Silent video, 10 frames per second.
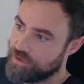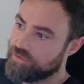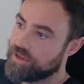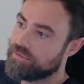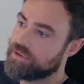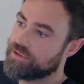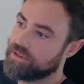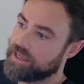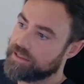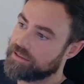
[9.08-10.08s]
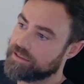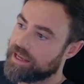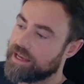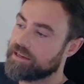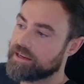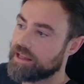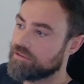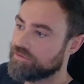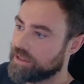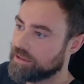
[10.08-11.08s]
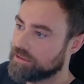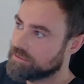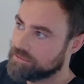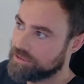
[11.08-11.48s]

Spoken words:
you've never had an algo fail,